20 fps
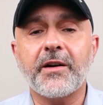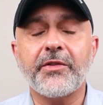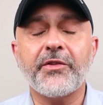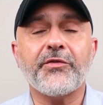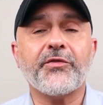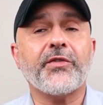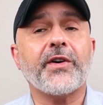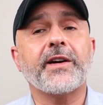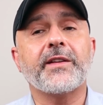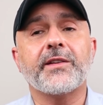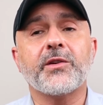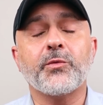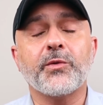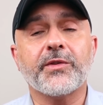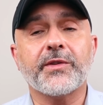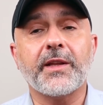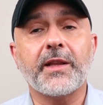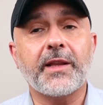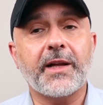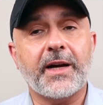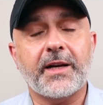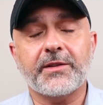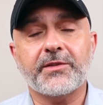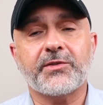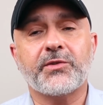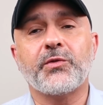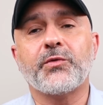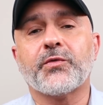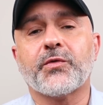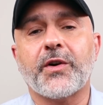And then finally with the
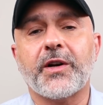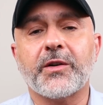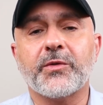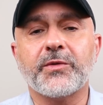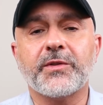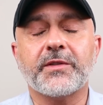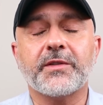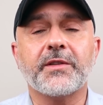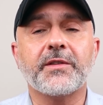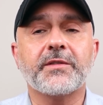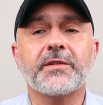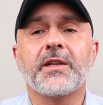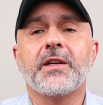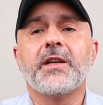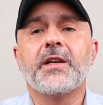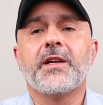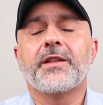last two fragrances,